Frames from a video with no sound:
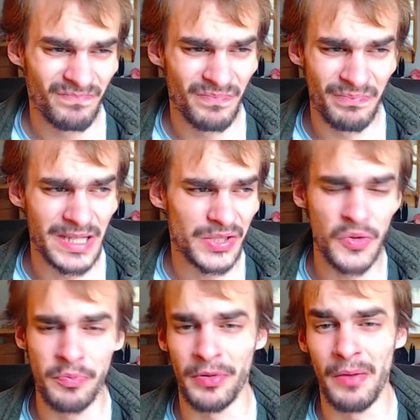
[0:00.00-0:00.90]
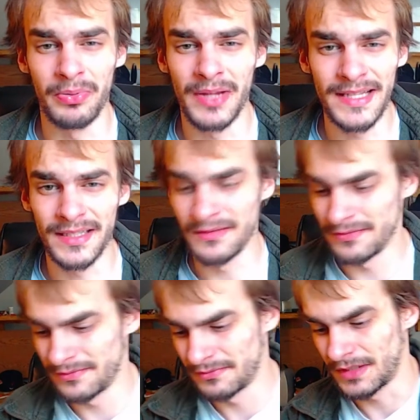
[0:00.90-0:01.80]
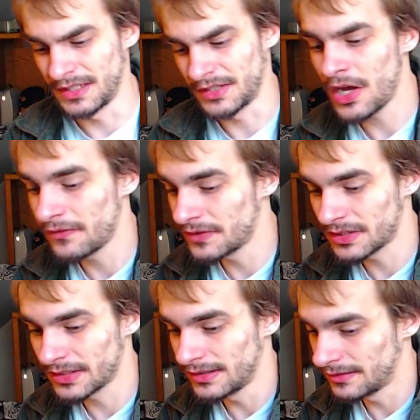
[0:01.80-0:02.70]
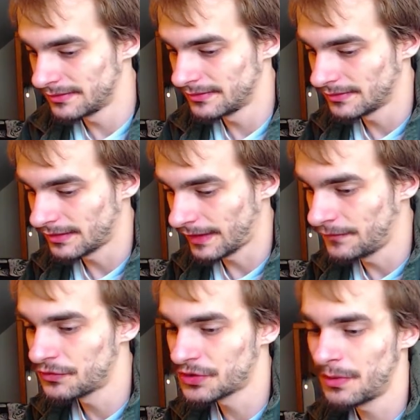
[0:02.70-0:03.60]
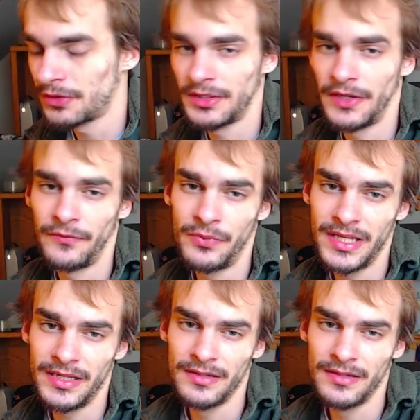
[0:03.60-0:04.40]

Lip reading: be super unpleasant. Because obviously, if you smoked enough weed,